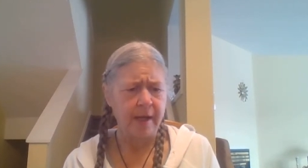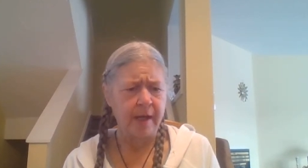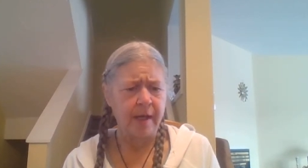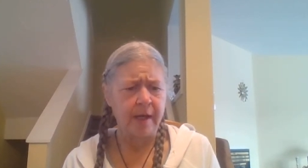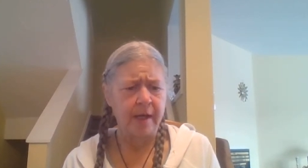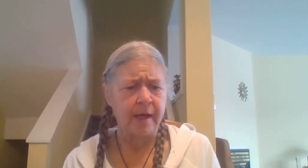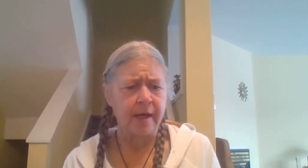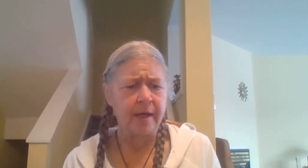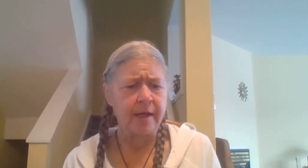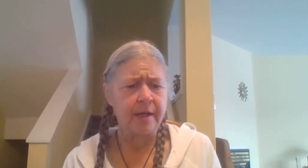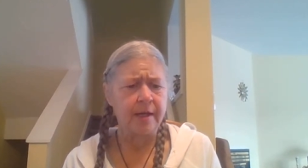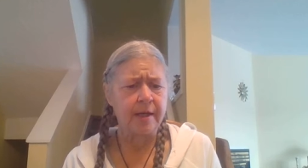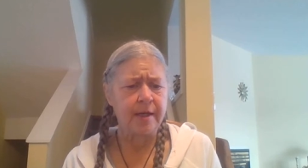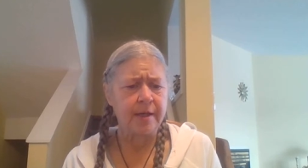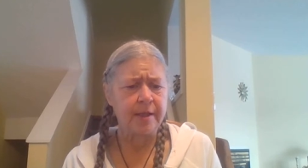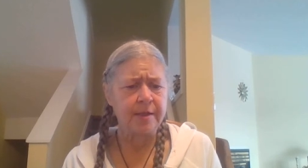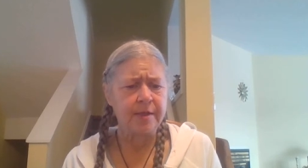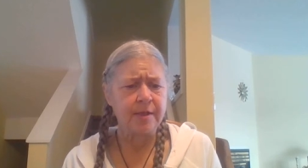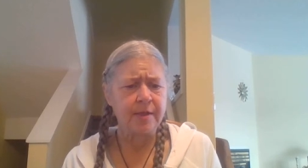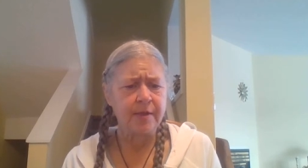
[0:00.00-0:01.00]

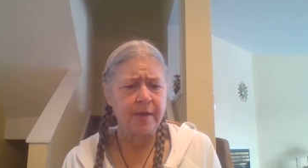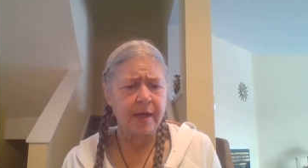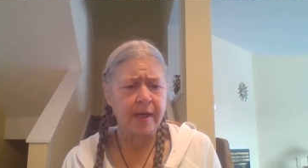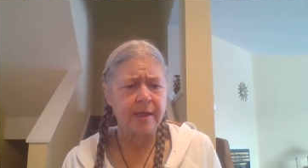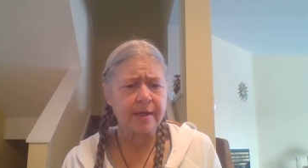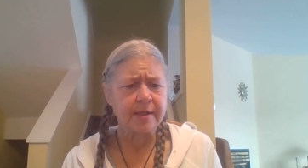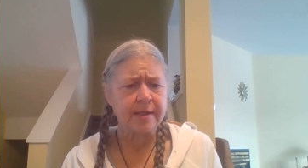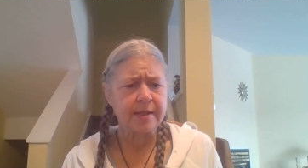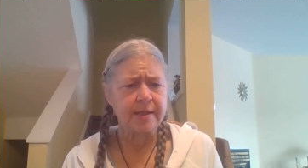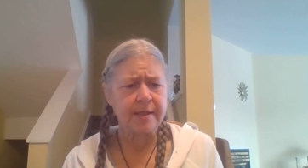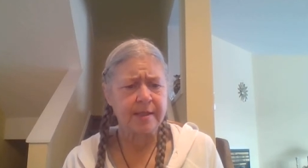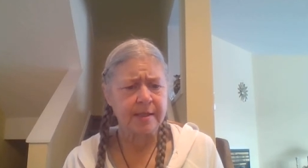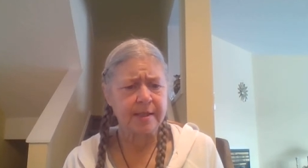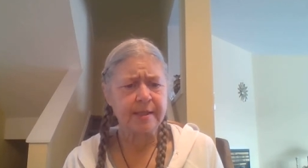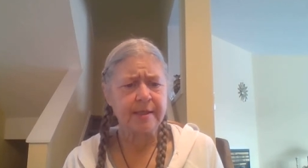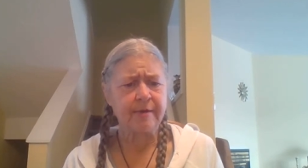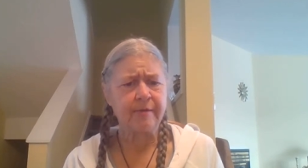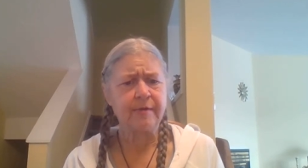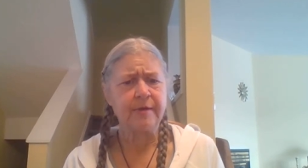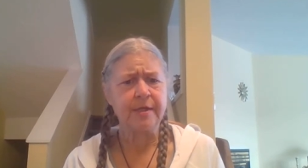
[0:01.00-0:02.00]
In
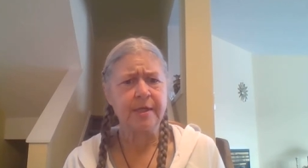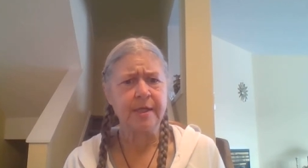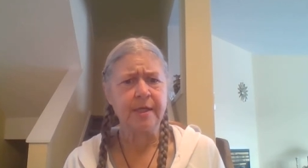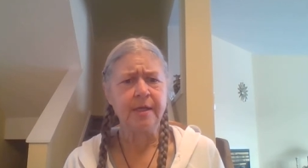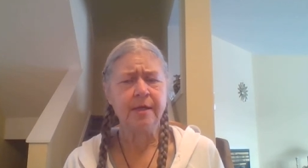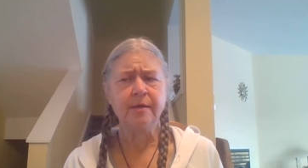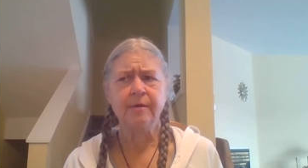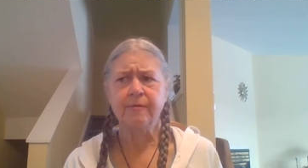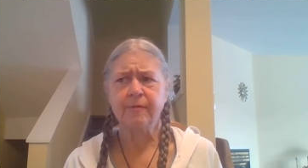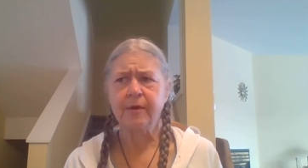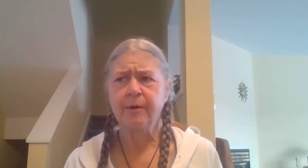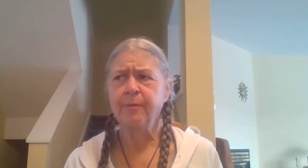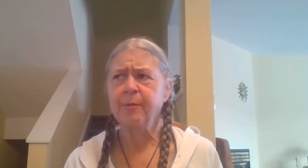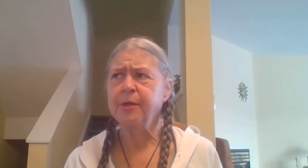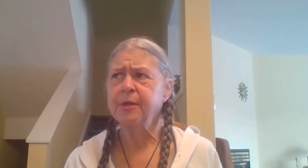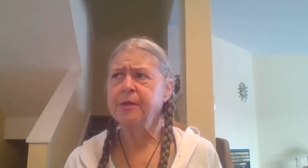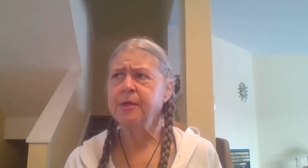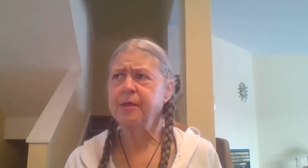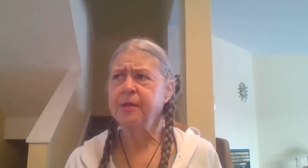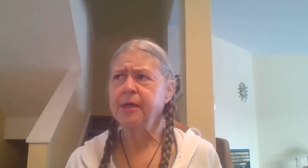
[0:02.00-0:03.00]
2017, November
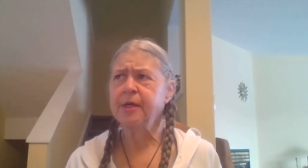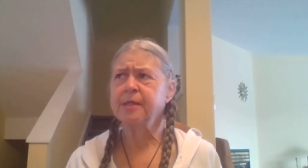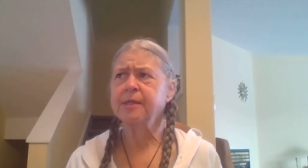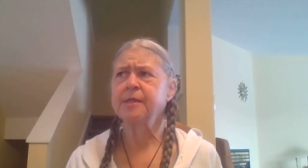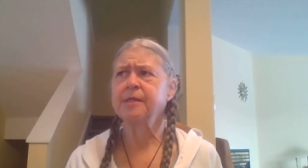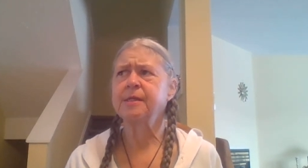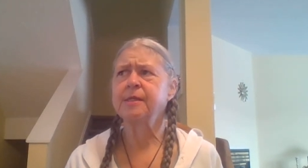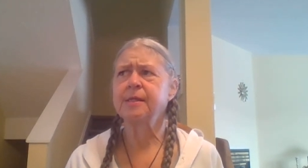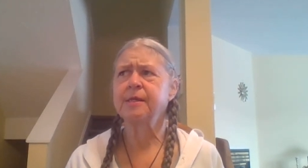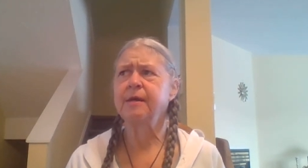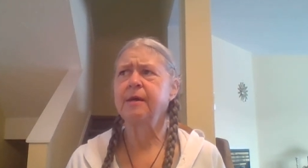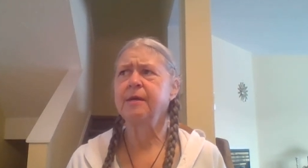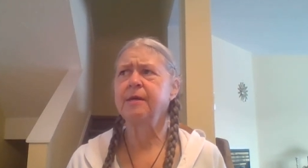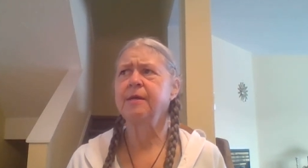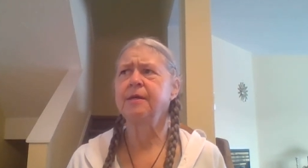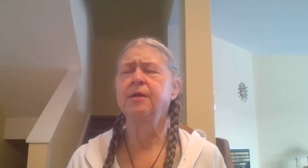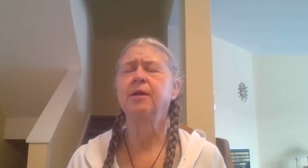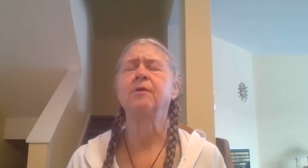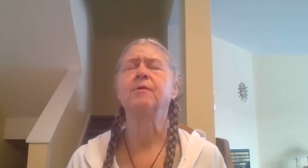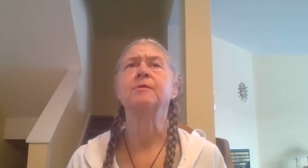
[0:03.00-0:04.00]
2007,
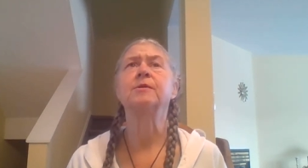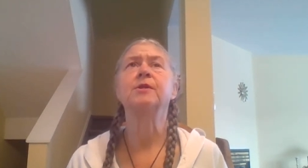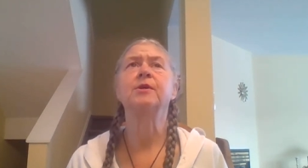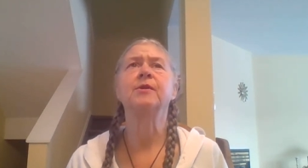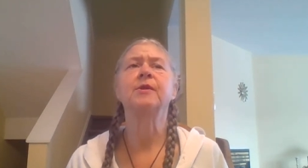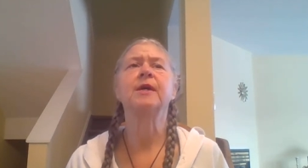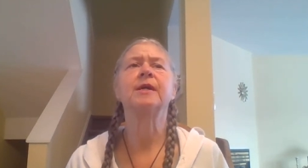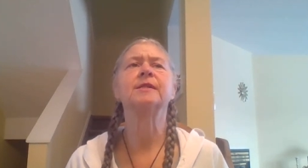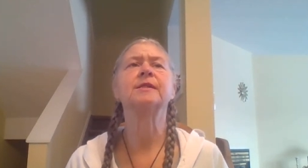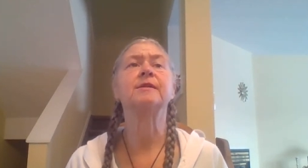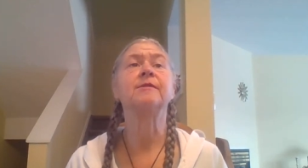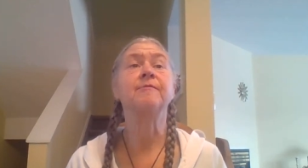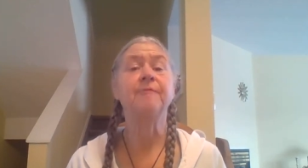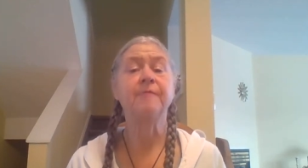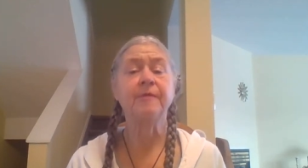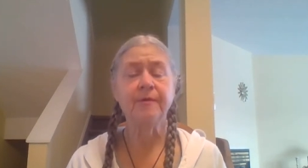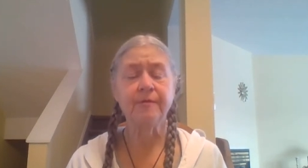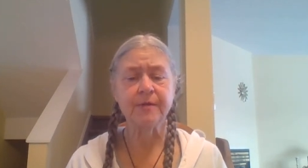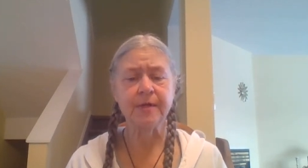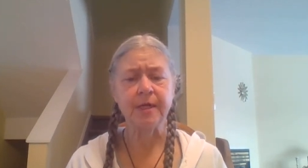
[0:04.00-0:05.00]
no,
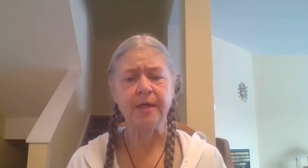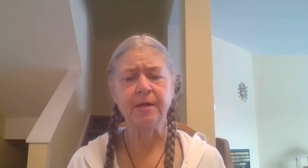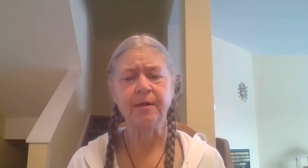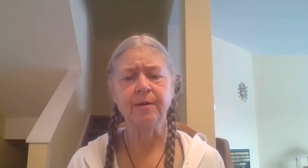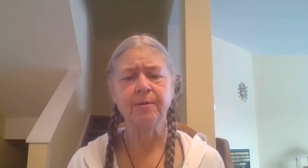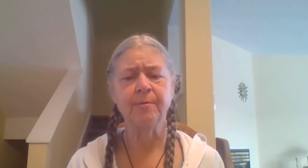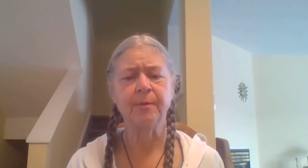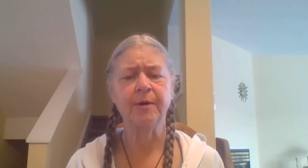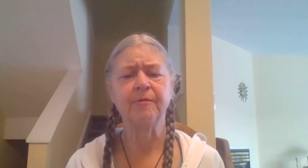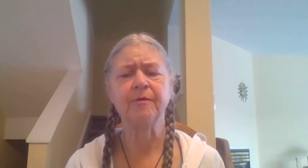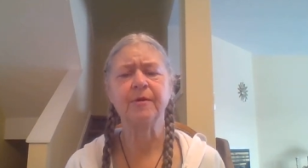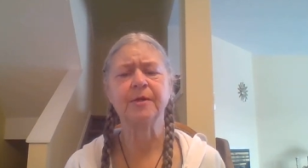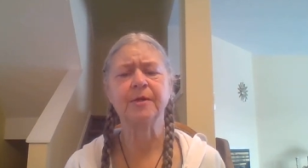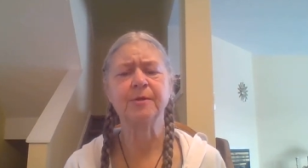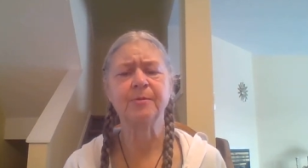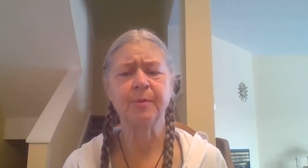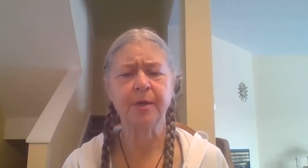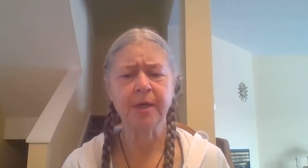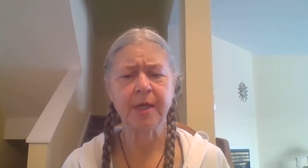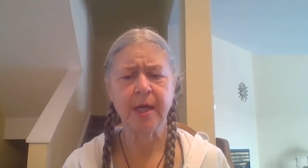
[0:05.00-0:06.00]
2015, my
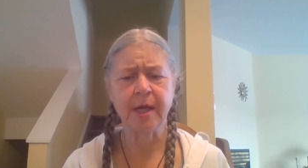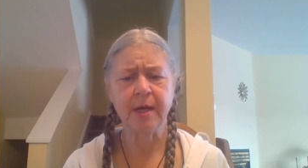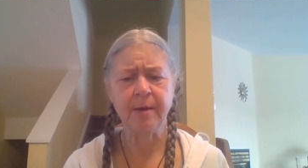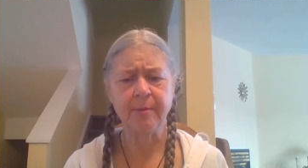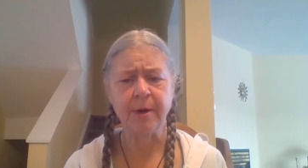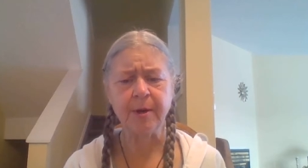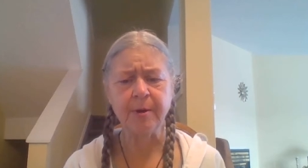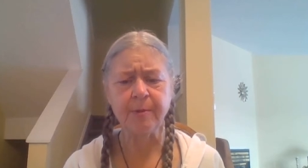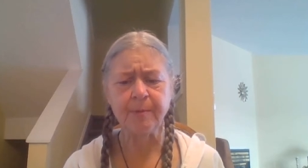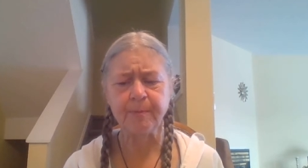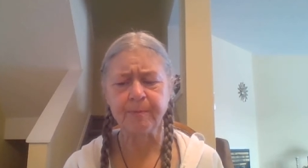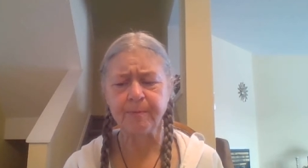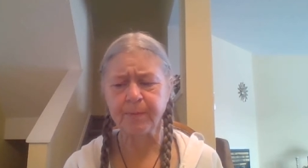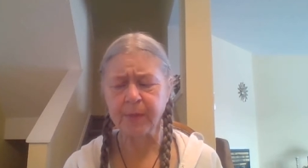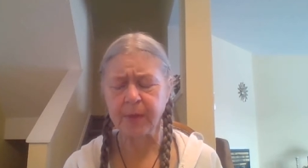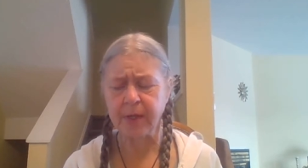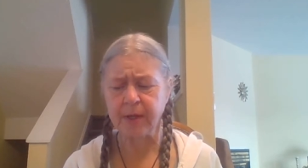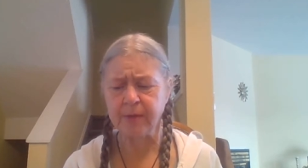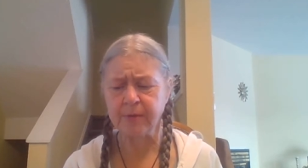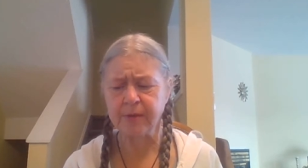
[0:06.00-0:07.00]
first book came out.
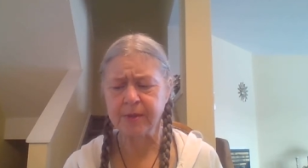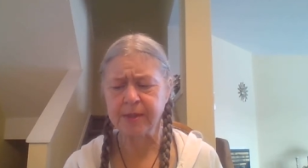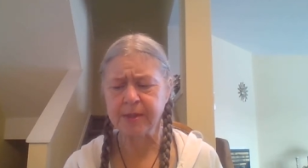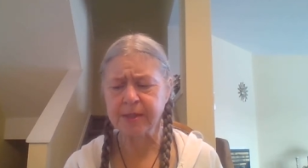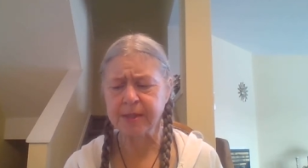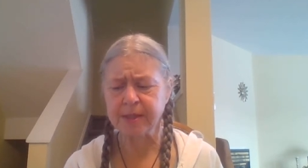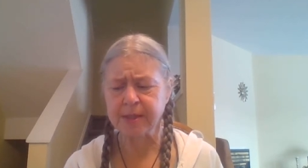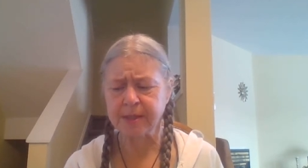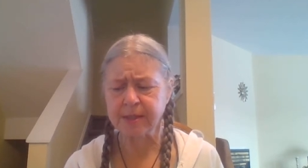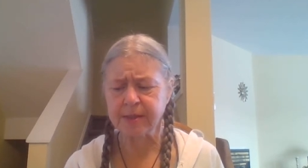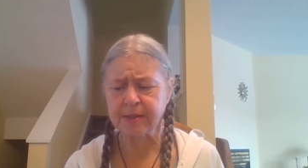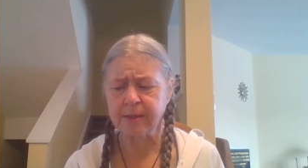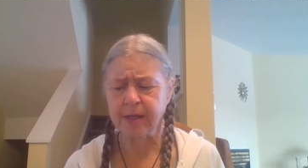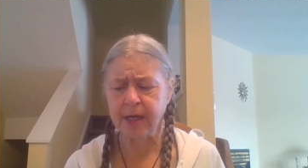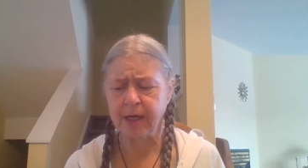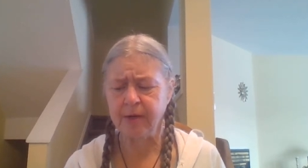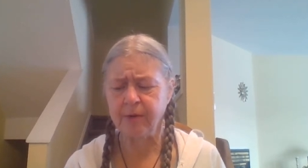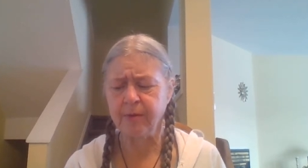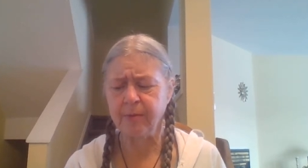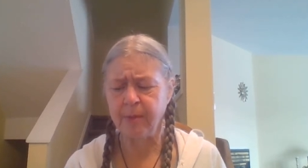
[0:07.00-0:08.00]
It was,
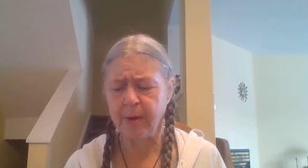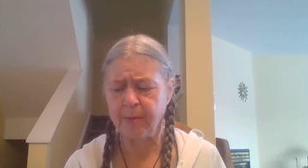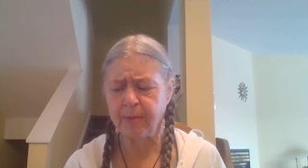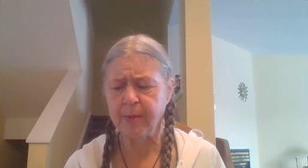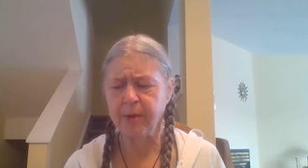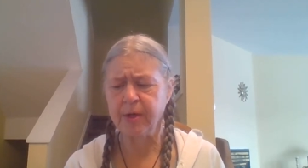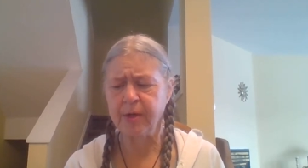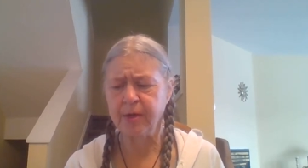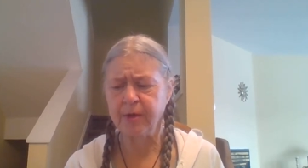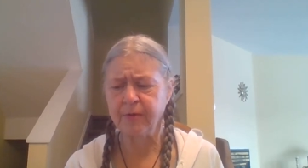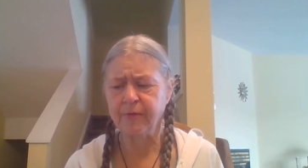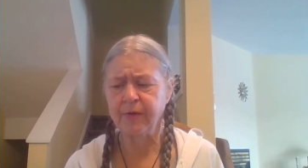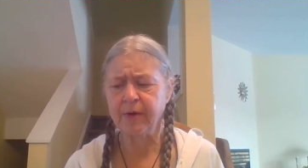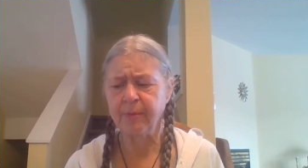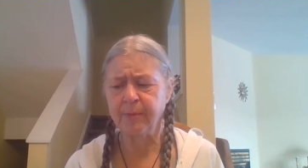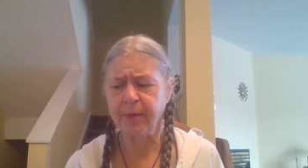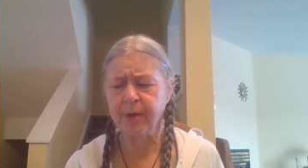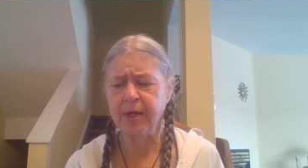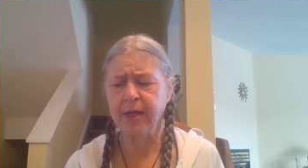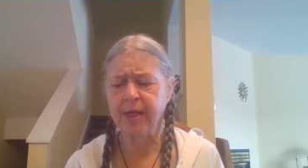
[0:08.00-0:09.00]
I remember
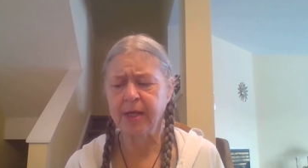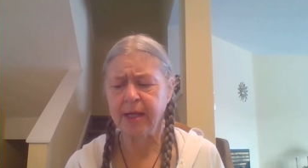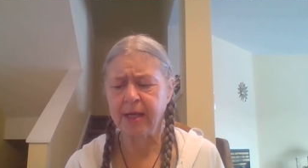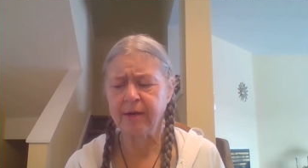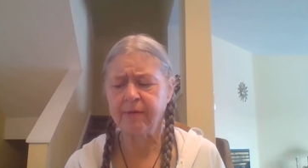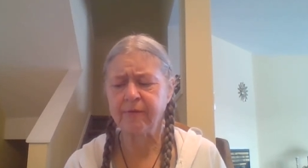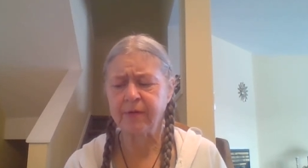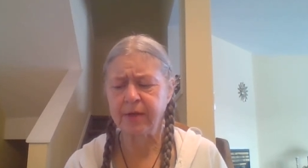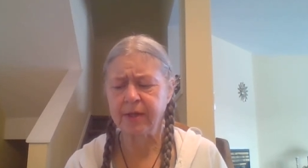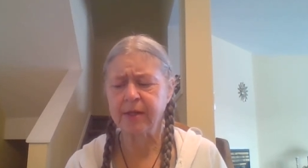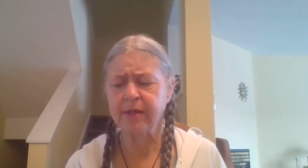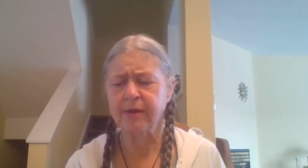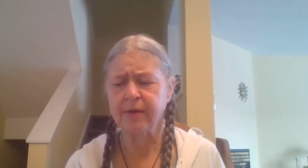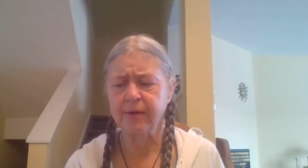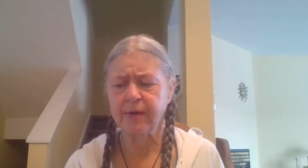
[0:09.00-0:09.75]
November 11th.